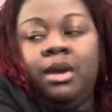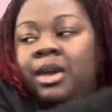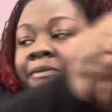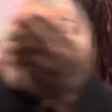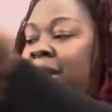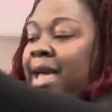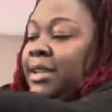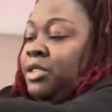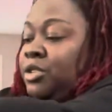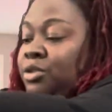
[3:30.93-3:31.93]
if I
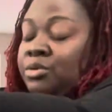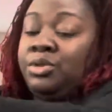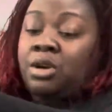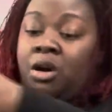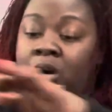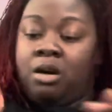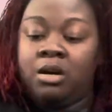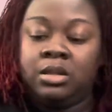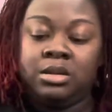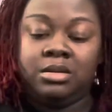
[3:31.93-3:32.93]
had to use
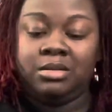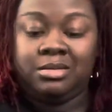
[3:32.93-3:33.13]
all